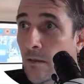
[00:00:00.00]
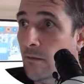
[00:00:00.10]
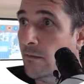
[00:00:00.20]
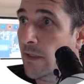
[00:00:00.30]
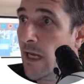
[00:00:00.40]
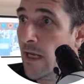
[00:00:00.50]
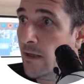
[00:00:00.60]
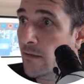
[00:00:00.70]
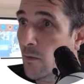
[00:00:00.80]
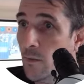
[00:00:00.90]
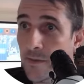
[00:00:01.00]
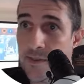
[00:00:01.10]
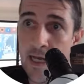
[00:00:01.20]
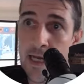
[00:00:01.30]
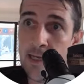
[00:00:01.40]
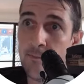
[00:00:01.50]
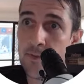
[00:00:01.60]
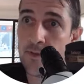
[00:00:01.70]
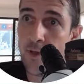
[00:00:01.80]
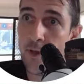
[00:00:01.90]
yeah, all the same.
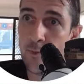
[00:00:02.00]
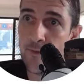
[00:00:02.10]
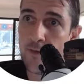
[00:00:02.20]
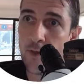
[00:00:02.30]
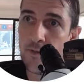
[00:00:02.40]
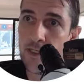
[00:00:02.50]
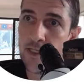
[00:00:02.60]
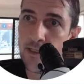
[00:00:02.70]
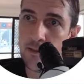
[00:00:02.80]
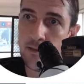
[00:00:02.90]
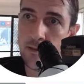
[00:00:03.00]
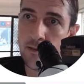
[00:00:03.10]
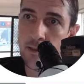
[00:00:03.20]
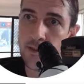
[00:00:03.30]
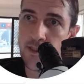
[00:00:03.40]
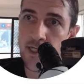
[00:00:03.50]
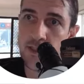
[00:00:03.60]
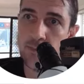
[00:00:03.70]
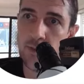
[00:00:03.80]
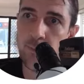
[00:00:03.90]
So we've got the
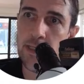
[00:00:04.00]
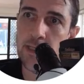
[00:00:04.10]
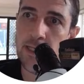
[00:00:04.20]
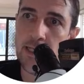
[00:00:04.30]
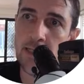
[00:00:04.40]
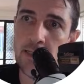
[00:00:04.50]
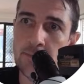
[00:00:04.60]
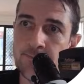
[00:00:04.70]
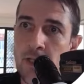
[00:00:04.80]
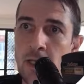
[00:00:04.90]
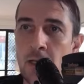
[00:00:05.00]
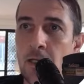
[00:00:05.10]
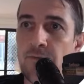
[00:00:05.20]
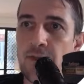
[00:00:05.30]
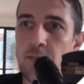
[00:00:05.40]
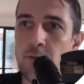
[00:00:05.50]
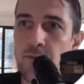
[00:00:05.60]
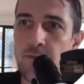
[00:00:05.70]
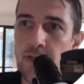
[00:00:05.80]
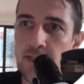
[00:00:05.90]
adjustment pin here. If this was
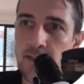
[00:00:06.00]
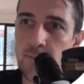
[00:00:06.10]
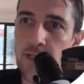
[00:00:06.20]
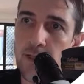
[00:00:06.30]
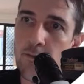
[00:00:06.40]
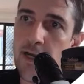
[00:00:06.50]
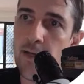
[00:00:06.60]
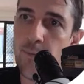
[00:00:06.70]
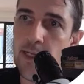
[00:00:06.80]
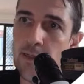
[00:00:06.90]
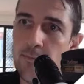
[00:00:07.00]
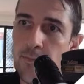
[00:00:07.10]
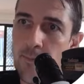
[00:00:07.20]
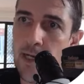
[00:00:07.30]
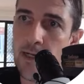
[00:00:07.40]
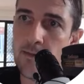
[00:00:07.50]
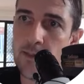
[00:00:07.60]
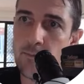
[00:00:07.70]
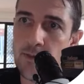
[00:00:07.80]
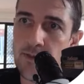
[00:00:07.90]
fixed, it'd be a ground pin, but
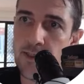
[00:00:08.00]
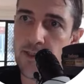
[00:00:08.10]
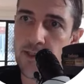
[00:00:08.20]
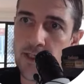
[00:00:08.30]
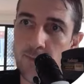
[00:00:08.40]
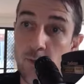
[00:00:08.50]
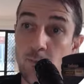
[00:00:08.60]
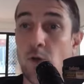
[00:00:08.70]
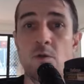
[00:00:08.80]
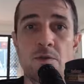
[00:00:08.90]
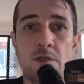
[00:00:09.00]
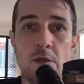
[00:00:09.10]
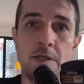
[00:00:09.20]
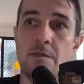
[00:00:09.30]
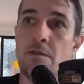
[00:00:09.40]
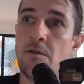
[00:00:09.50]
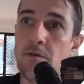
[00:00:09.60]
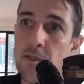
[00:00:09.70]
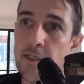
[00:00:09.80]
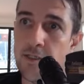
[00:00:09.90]
this one's the adjustable model, so it's
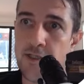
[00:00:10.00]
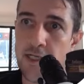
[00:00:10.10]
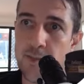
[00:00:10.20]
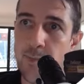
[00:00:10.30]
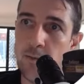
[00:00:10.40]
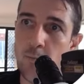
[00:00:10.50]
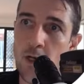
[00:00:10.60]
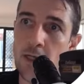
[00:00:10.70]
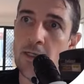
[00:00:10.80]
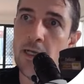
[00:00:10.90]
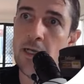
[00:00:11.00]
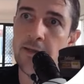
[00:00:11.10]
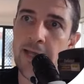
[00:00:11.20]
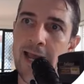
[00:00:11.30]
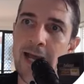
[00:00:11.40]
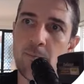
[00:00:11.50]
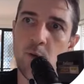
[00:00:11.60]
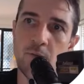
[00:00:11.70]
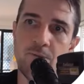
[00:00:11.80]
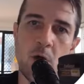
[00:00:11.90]
got the adjust pin 1. The
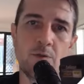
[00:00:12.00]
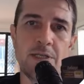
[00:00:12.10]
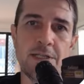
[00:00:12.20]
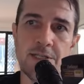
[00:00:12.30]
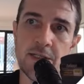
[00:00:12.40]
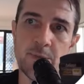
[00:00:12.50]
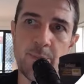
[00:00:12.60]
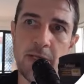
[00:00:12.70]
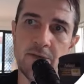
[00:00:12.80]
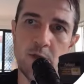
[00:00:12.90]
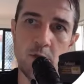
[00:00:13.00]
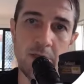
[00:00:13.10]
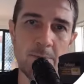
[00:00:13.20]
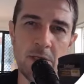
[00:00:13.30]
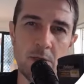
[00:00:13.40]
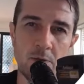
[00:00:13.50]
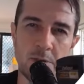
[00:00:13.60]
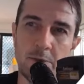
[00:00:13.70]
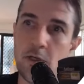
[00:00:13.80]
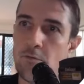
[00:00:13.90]
output voltage is pin 2 in the middle,
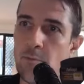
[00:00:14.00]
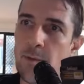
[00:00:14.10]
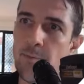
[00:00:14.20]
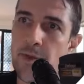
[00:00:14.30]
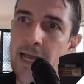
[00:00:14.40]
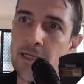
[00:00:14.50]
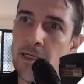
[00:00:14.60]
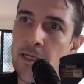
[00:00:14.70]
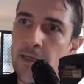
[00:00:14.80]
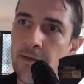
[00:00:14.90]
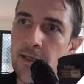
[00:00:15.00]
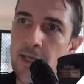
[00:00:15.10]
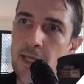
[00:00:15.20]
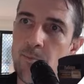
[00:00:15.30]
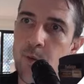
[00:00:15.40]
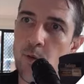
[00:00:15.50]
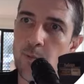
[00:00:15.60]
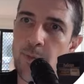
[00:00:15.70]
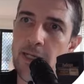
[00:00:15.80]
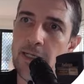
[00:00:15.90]
so we've got to remember that. The
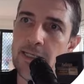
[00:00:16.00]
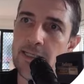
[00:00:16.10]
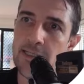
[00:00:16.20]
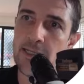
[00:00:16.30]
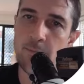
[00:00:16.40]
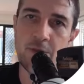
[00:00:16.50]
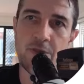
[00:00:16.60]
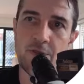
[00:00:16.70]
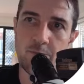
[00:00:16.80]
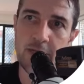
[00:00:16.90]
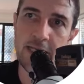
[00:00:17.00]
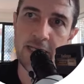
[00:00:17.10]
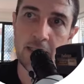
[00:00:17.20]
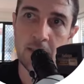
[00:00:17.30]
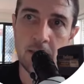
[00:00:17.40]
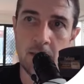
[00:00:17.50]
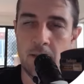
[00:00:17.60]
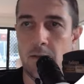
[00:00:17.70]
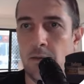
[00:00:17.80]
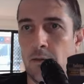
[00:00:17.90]
input pin is number 3.
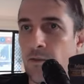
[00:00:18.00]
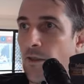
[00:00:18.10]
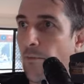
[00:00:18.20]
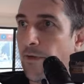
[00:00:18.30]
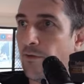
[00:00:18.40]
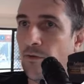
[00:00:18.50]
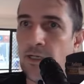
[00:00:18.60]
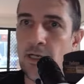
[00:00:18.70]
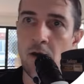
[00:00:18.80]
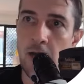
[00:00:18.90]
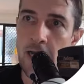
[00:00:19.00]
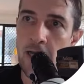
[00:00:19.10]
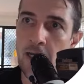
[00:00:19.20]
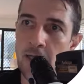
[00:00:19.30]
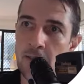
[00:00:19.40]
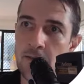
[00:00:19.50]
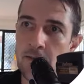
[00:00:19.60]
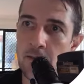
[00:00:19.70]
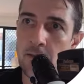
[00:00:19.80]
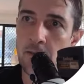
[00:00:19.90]
So we do need, and
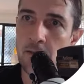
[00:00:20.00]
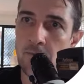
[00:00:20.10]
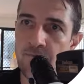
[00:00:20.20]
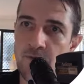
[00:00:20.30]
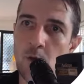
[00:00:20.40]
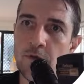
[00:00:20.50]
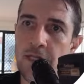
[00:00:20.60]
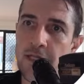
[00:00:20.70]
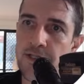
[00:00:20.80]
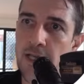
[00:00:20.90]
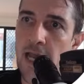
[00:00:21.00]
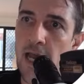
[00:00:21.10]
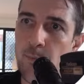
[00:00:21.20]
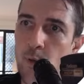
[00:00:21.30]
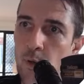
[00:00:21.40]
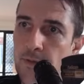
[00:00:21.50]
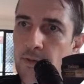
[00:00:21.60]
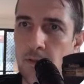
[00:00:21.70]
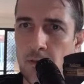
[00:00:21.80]
voltage output